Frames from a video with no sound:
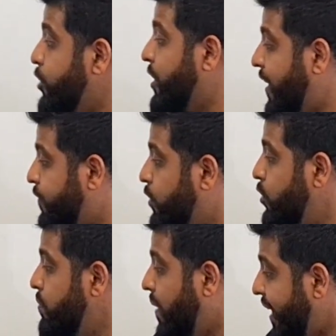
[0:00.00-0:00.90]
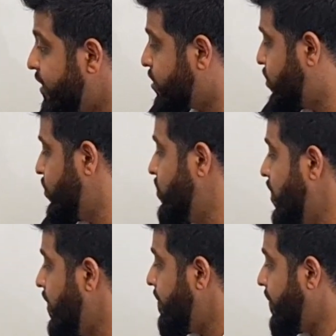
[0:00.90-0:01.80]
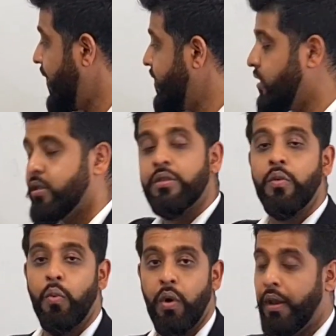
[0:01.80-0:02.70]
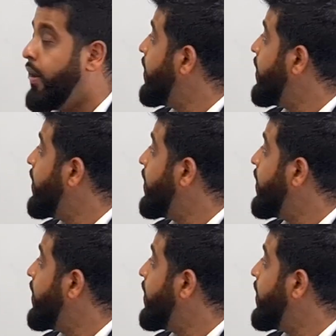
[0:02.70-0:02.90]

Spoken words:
you'd have to do minus 2 minus 1. All